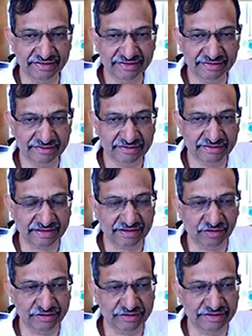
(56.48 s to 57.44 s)
years, the
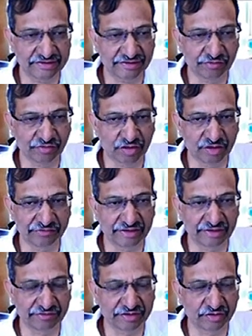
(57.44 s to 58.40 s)
technology has evolved
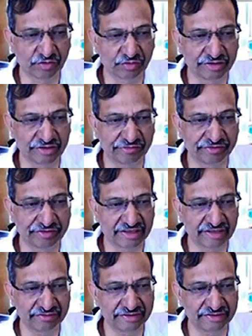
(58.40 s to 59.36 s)
wave 1 to wave
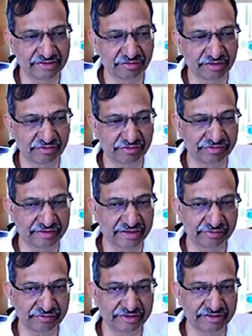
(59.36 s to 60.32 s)
5. This is a wave
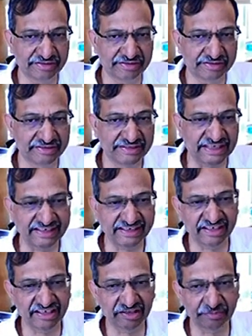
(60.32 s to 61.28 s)
5, which is
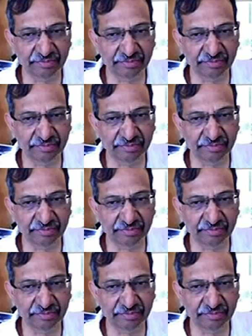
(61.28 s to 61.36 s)
design and